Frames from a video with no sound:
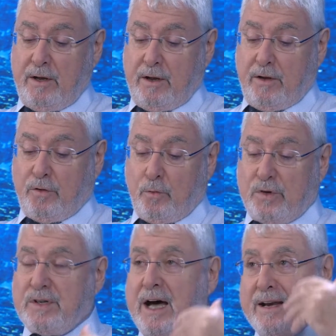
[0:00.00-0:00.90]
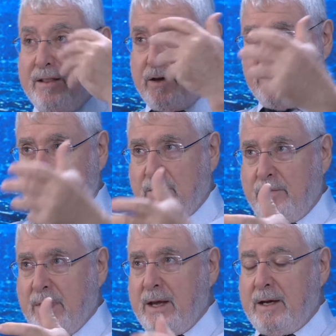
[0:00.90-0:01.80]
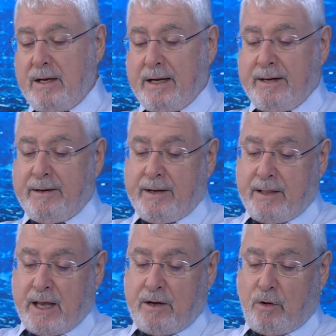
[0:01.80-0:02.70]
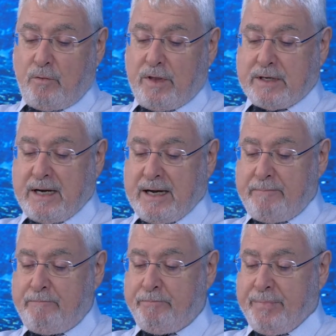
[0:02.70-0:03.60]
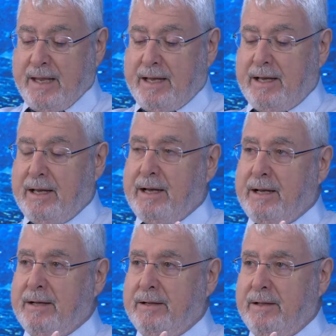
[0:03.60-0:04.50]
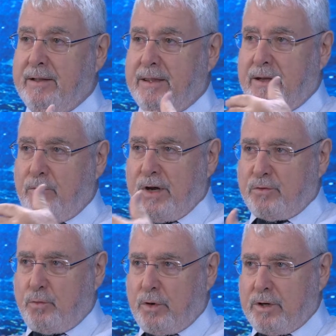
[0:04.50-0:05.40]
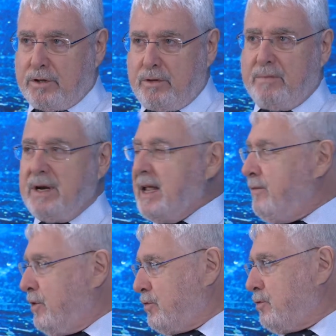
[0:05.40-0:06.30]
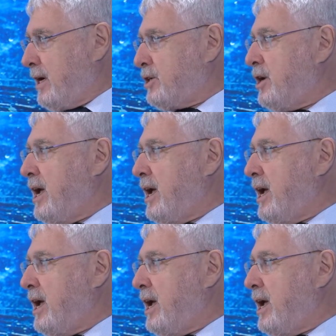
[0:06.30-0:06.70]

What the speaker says: So we started this, and then over the time, the wastewater treatment infrastructure and